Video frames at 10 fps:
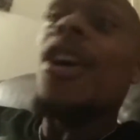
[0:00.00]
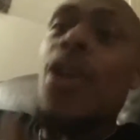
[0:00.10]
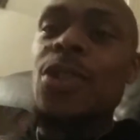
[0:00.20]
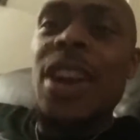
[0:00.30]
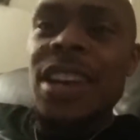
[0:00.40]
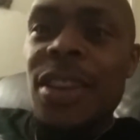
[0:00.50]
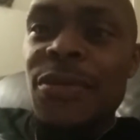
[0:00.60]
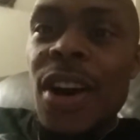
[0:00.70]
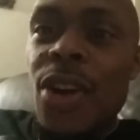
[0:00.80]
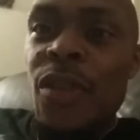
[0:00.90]
Or you can get the
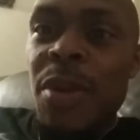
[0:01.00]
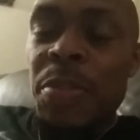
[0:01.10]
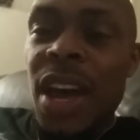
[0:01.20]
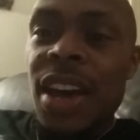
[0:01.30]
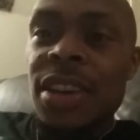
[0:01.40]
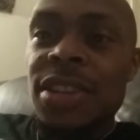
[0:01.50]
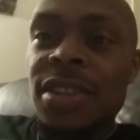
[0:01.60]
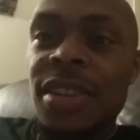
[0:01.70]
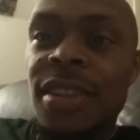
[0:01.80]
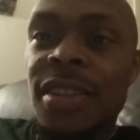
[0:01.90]
fuck off my
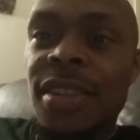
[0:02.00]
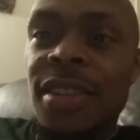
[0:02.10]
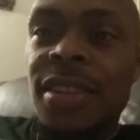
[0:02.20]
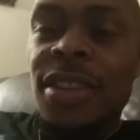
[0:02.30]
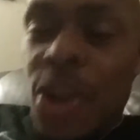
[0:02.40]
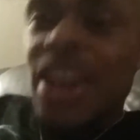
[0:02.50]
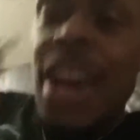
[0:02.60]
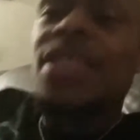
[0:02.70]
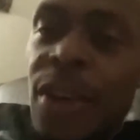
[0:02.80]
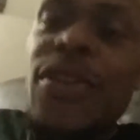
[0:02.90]
page. You can
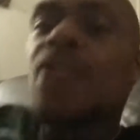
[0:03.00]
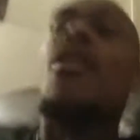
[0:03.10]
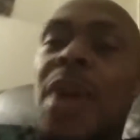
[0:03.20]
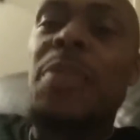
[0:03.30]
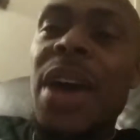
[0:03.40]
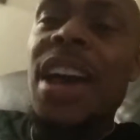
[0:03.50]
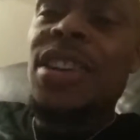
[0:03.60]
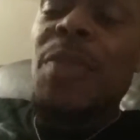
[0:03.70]
get the fuck off my page.